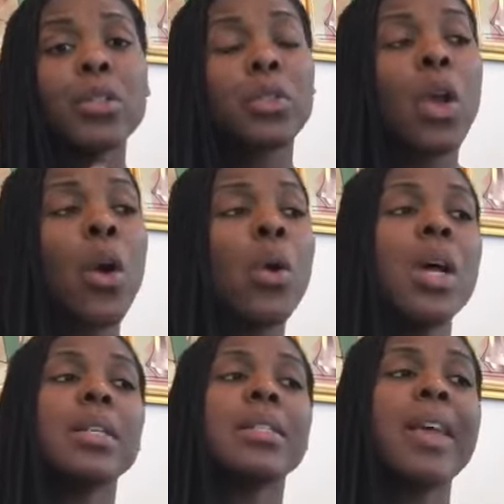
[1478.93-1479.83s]
So
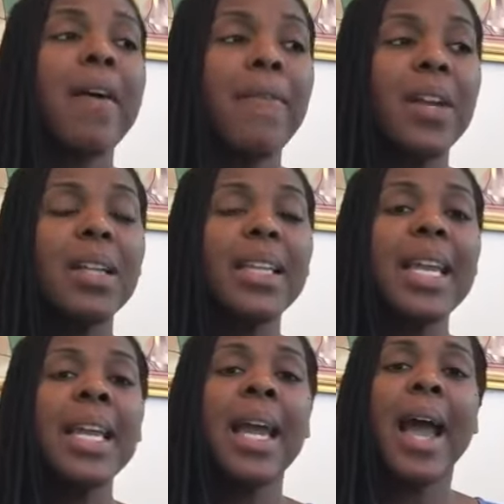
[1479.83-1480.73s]

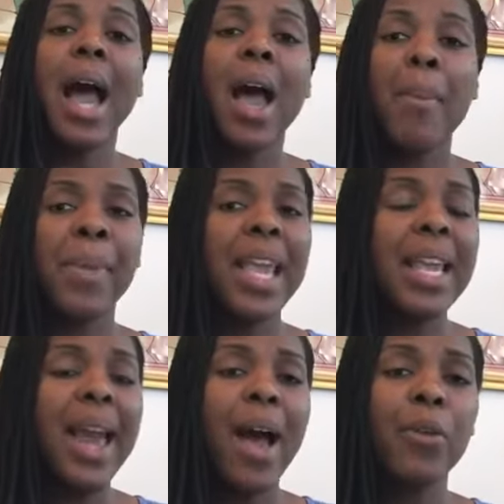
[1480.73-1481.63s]
definitely
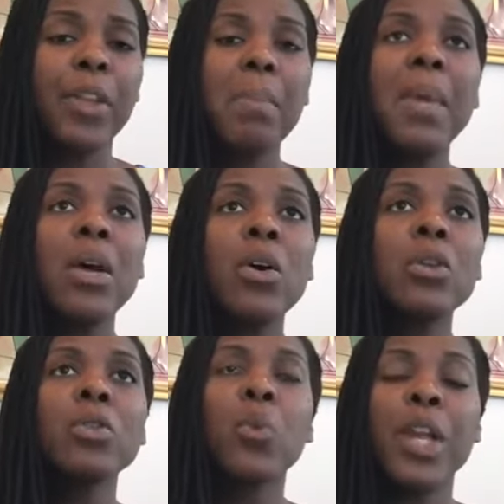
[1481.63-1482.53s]
eat healthy meals.